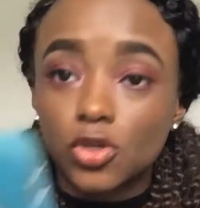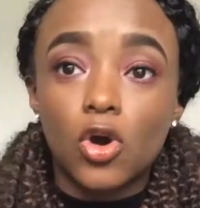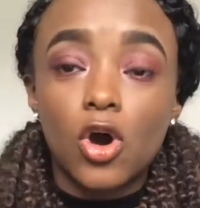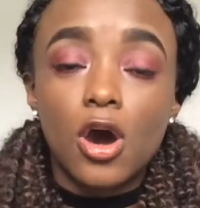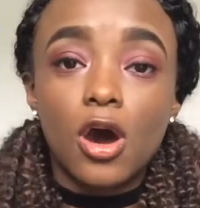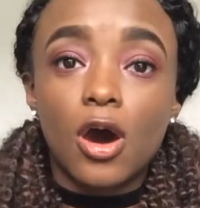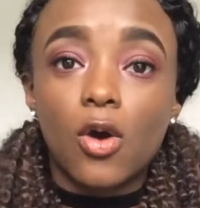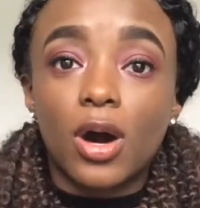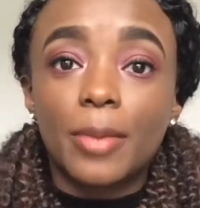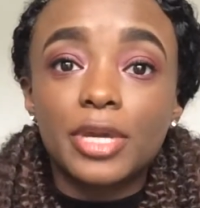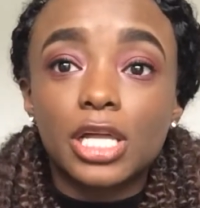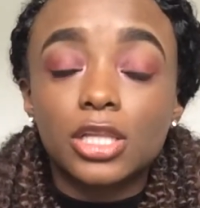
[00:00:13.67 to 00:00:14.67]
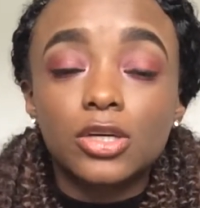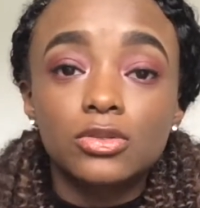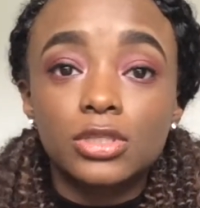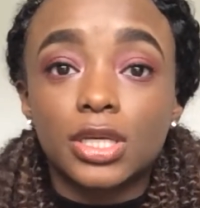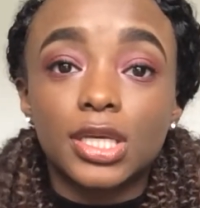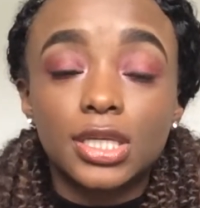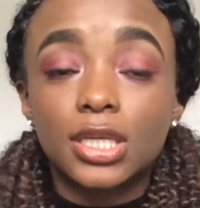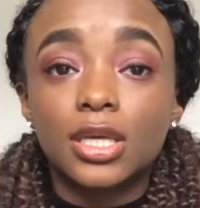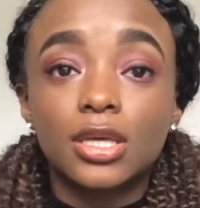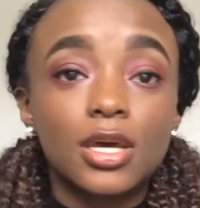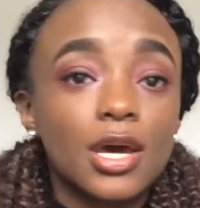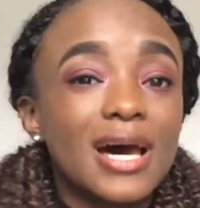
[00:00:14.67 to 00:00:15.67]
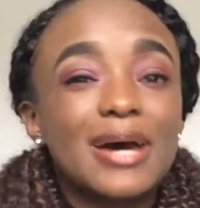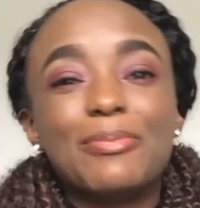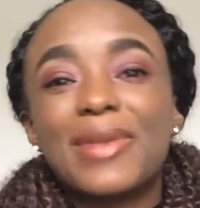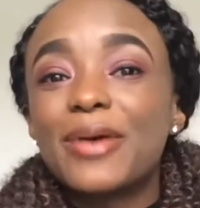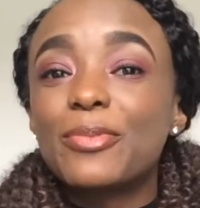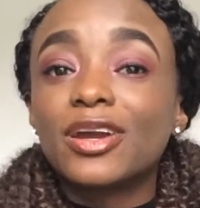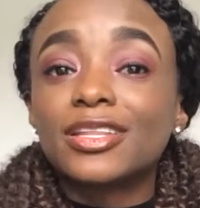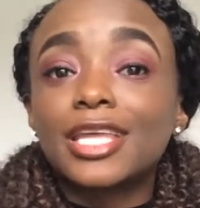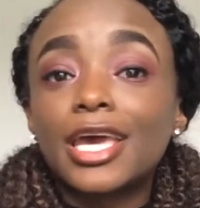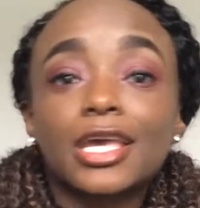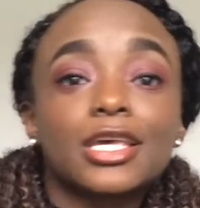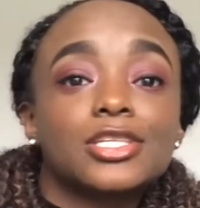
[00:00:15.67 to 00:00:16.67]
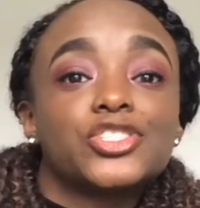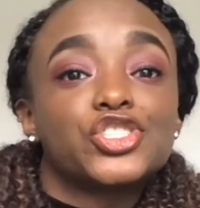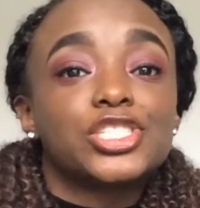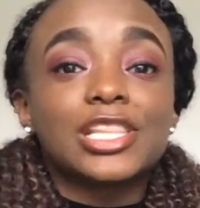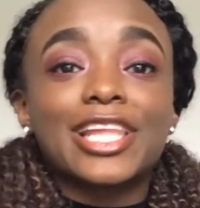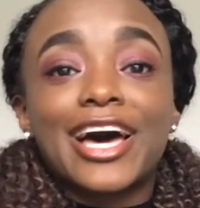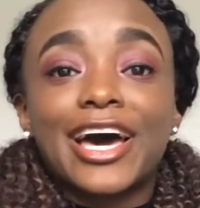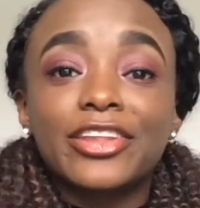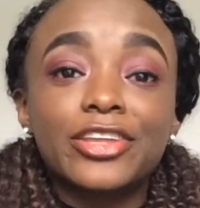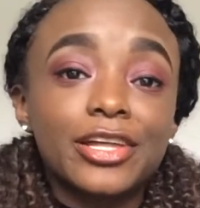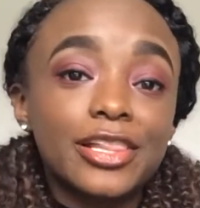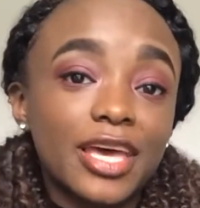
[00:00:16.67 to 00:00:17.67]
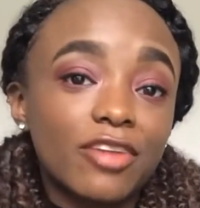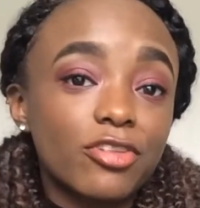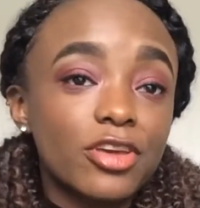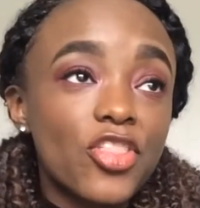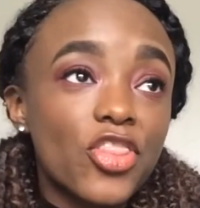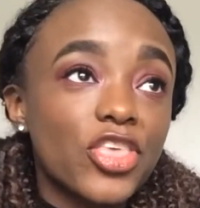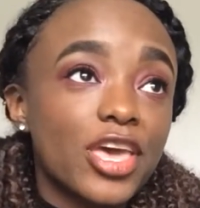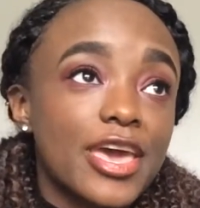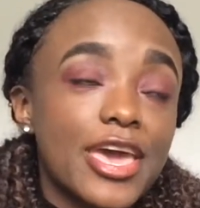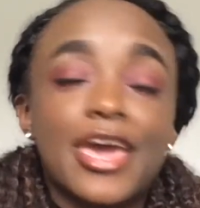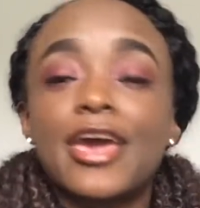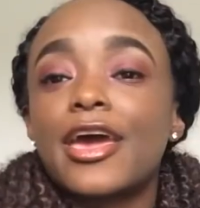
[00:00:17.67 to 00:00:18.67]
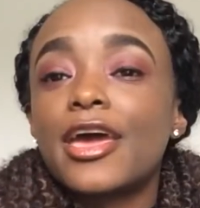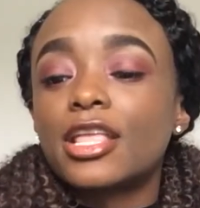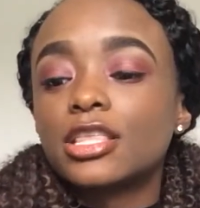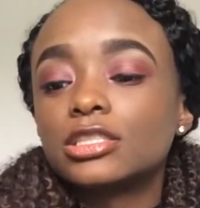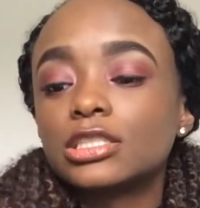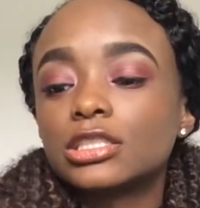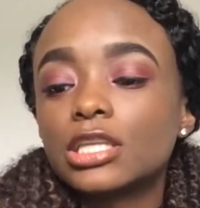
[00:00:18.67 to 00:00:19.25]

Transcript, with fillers: to. Well, I'm including it. My birthday is July the eleventh and